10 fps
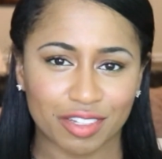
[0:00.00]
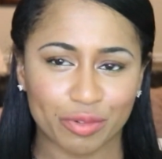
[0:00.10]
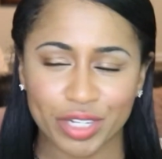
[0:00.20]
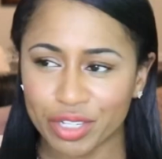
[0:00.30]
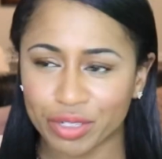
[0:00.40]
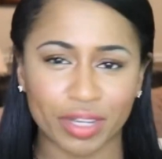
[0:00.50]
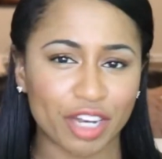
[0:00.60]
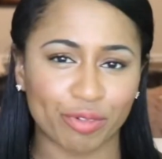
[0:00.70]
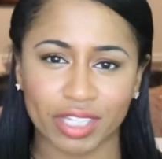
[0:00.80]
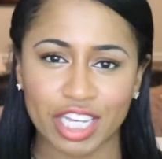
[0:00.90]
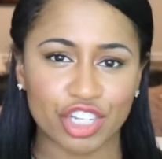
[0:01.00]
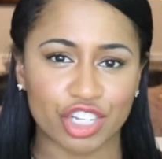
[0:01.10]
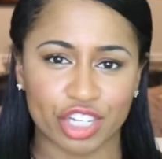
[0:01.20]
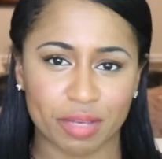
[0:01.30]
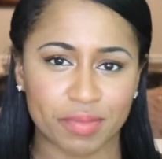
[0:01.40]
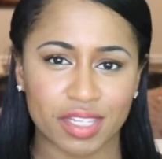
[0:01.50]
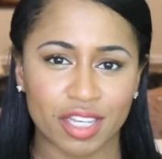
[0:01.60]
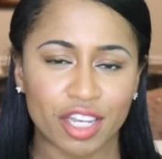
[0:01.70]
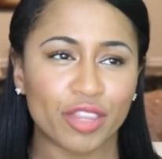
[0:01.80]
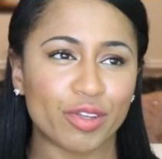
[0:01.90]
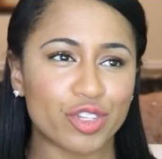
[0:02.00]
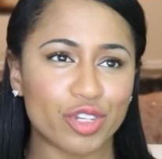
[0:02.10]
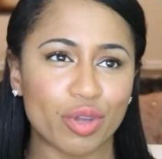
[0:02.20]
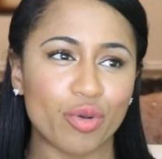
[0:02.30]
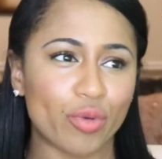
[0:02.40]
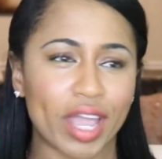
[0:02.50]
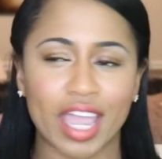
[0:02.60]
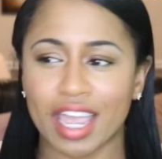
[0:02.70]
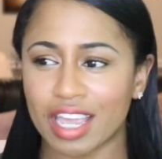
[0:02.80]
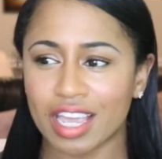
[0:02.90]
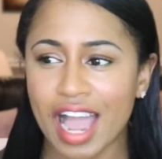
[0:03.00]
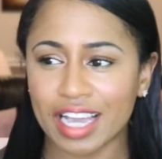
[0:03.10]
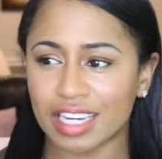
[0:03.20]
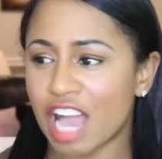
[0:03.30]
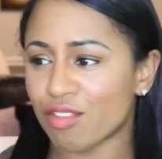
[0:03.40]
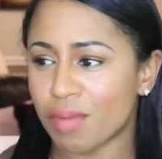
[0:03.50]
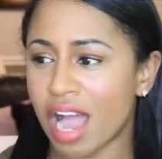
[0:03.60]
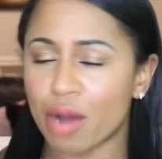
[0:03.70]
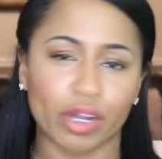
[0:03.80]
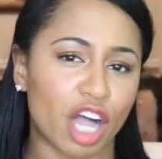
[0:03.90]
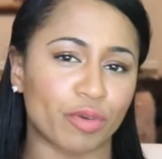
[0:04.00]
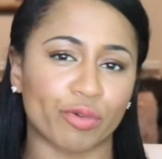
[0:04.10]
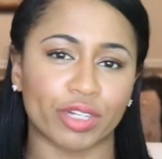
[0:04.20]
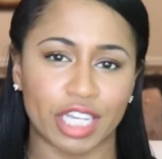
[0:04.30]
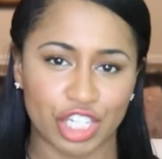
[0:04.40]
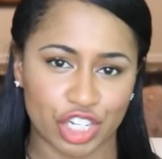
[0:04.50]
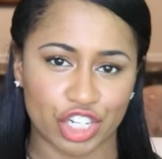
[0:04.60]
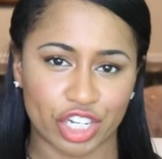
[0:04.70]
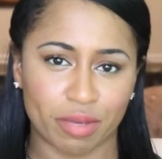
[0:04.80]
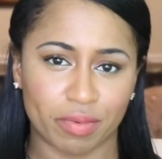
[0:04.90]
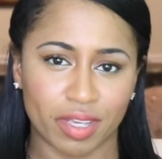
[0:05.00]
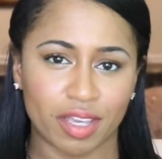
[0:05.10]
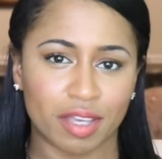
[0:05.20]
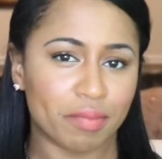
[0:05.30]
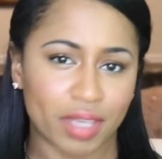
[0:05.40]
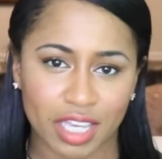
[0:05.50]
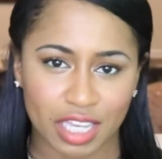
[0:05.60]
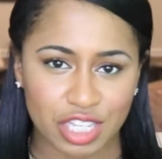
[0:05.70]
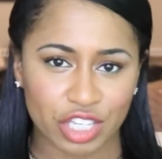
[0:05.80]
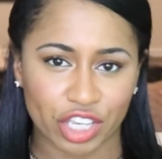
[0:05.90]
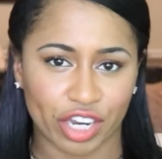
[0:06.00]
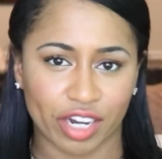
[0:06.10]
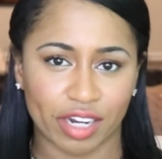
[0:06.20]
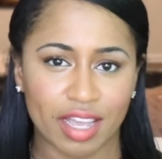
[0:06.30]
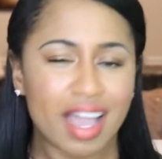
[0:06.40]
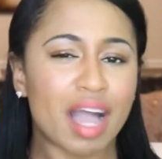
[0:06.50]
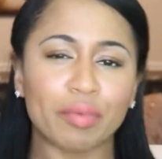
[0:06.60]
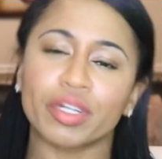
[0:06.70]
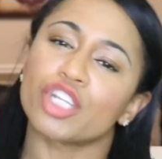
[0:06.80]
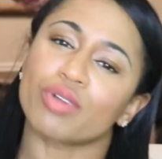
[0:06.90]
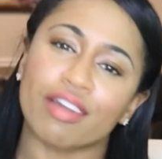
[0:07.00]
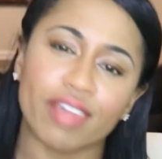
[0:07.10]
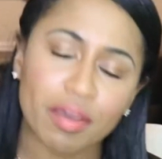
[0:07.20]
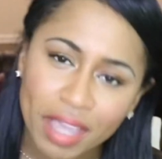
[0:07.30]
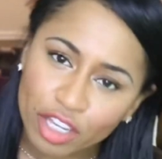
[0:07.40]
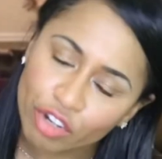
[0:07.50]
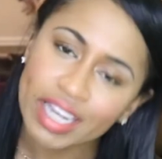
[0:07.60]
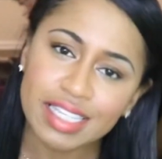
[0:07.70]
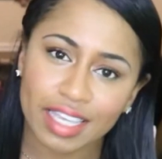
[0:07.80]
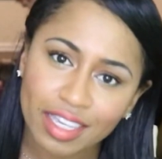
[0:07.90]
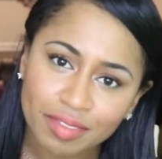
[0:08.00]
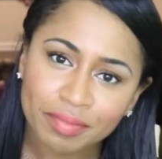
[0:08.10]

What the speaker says: We do in relationships. There's no way I can have a power couple relationship being insecure. I'm gonna drive that man crazy.